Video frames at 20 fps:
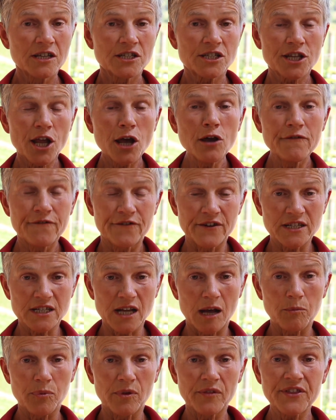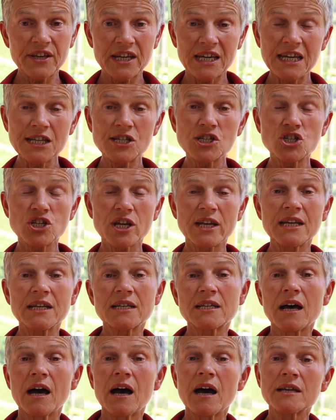So, for example, the
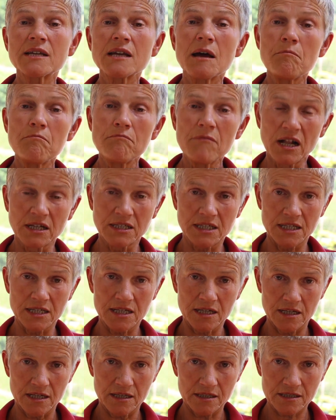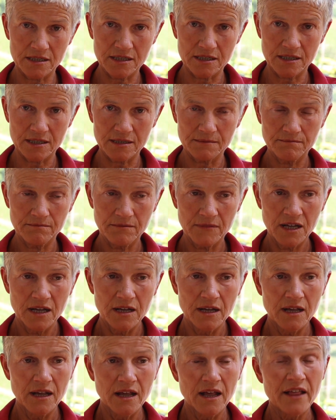ketogenic diet multitasks.
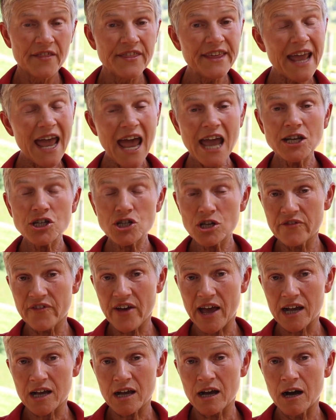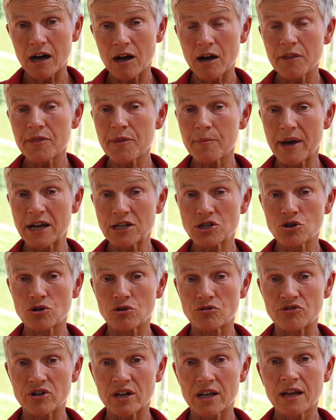The engine of our car,
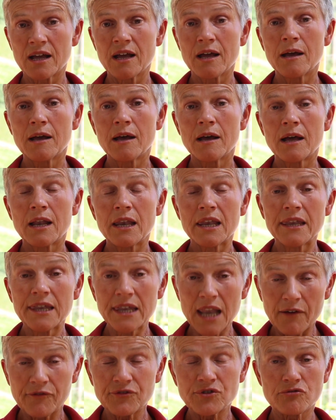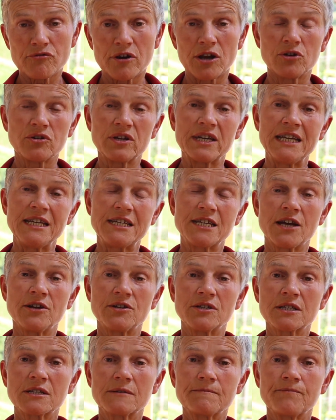mitochondria, loves to run on
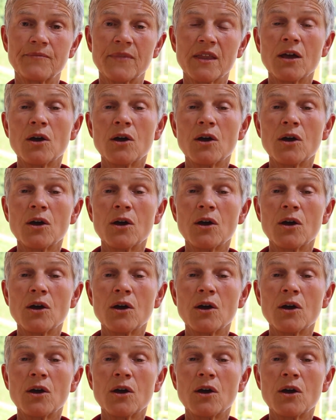ketones.